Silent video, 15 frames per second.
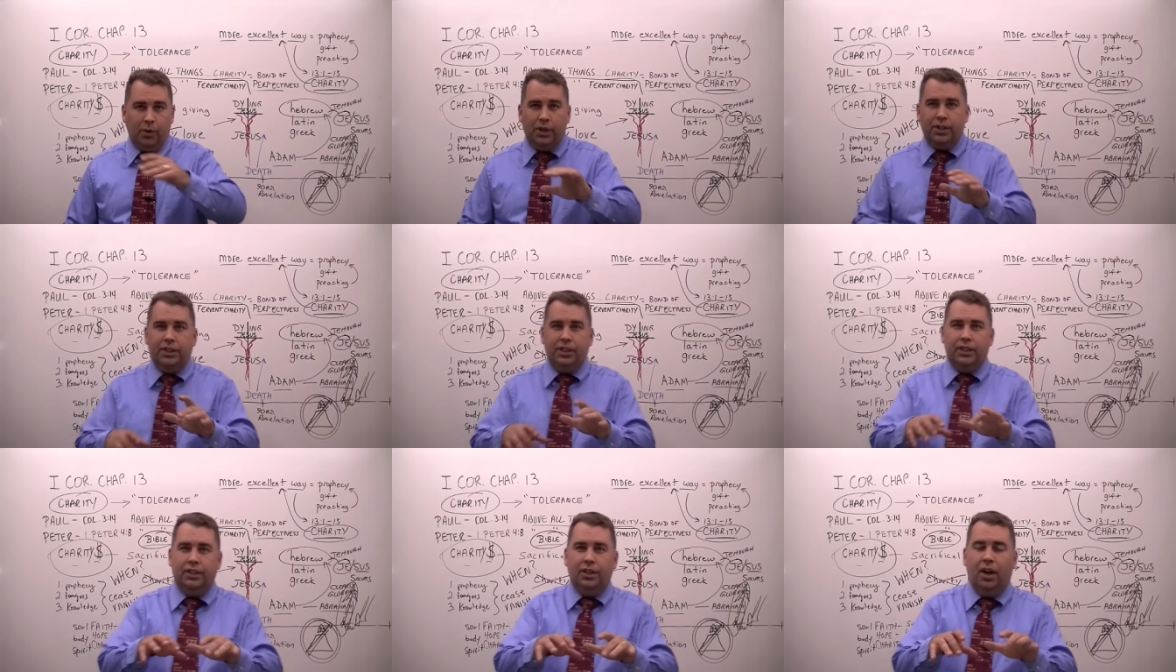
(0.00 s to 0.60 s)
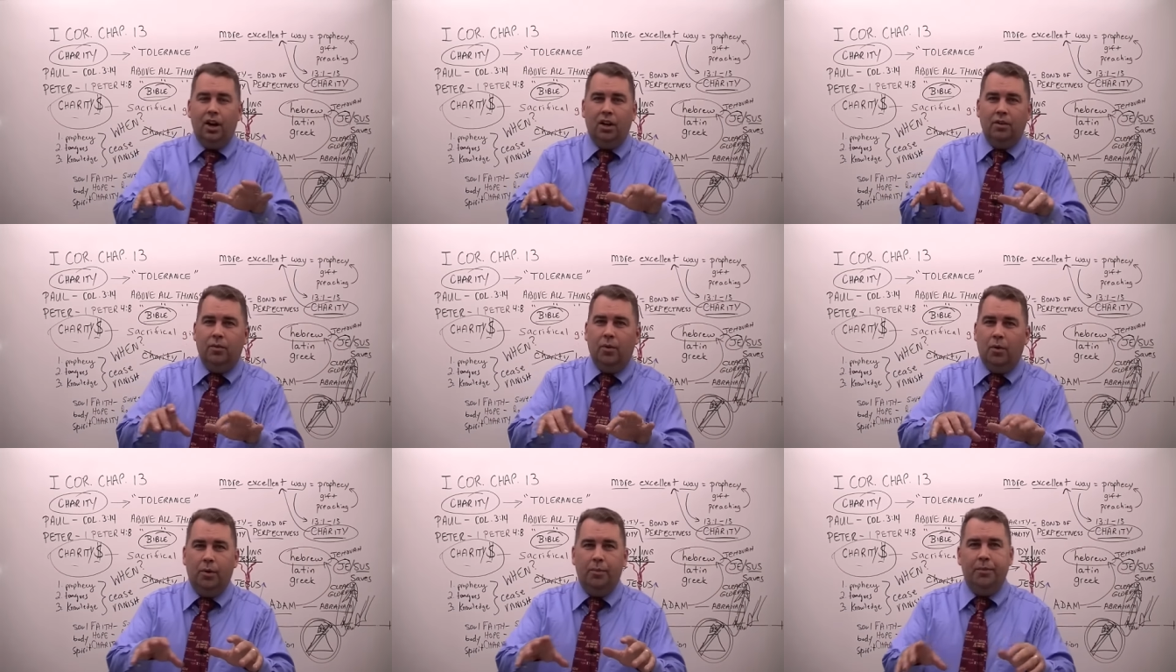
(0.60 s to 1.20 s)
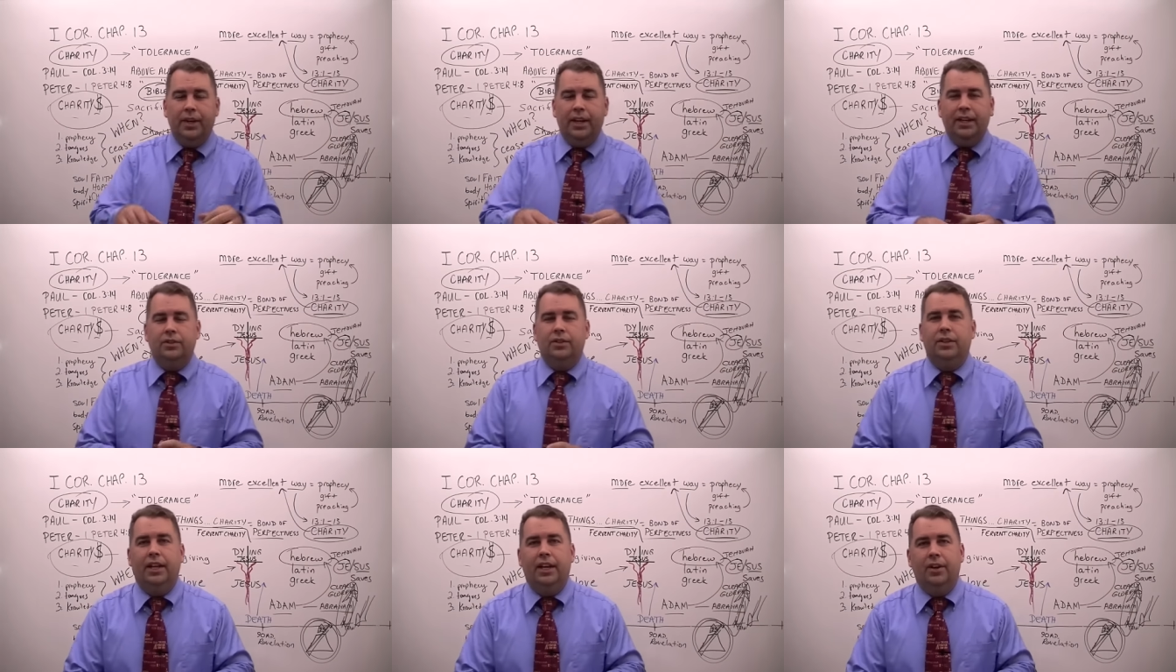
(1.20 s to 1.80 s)
Christian talk forum
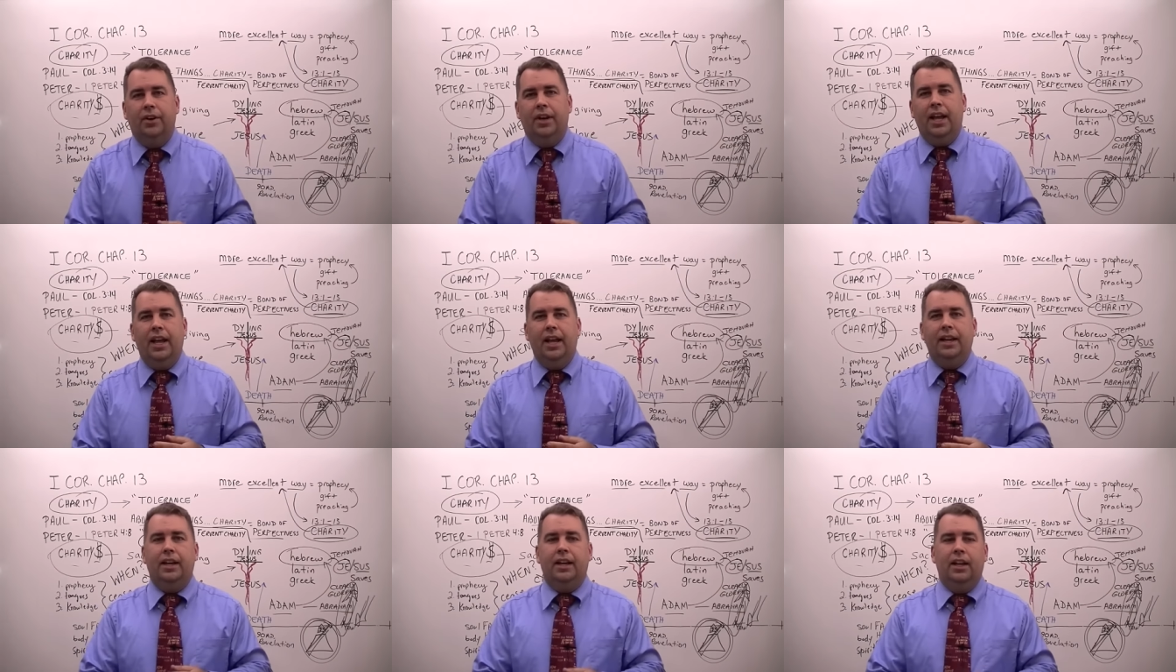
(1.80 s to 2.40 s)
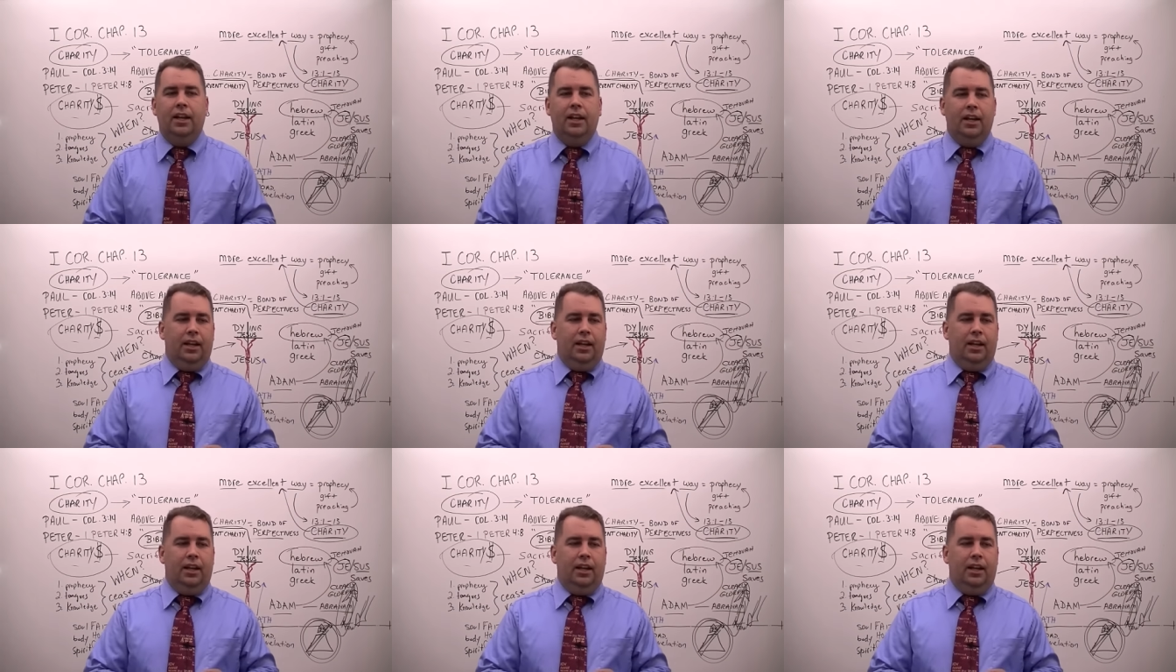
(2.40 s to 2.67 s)
things on the internet, and